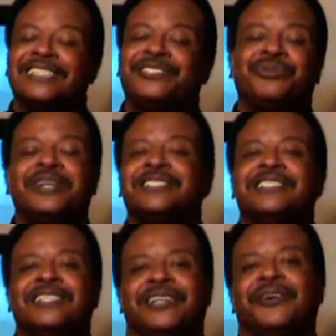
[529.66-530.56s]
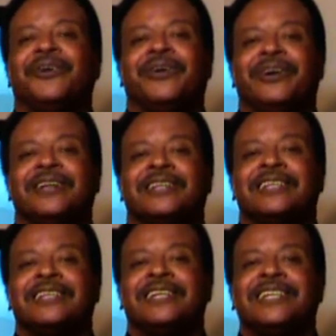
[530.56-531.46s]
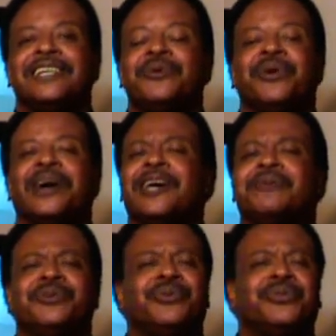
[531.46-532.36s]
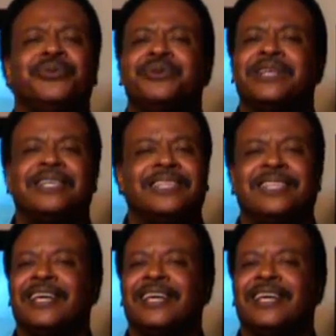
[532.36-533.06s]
Trust in the Lord, and He will help you through anything.